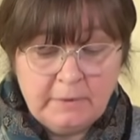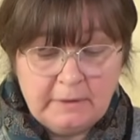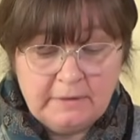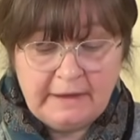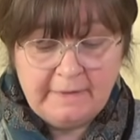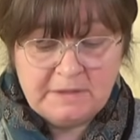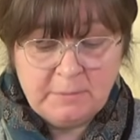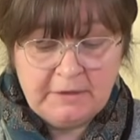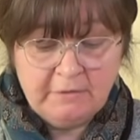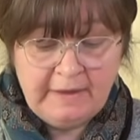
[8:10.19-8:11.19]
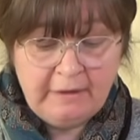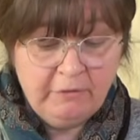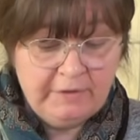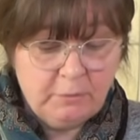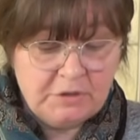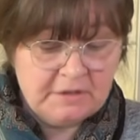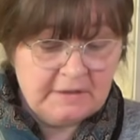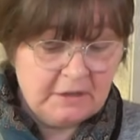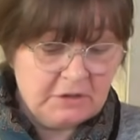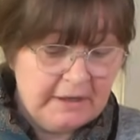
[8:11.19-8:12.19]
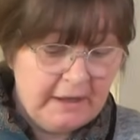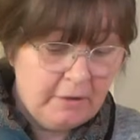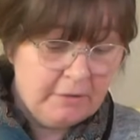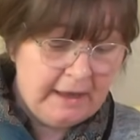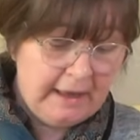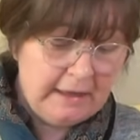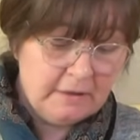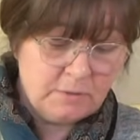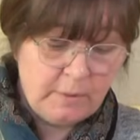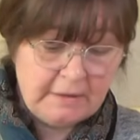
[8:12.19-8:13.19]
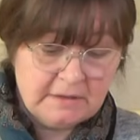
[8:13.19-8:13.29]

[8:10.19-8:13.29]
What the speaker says: Put it down as a bit of velvet, which is actually okay as well.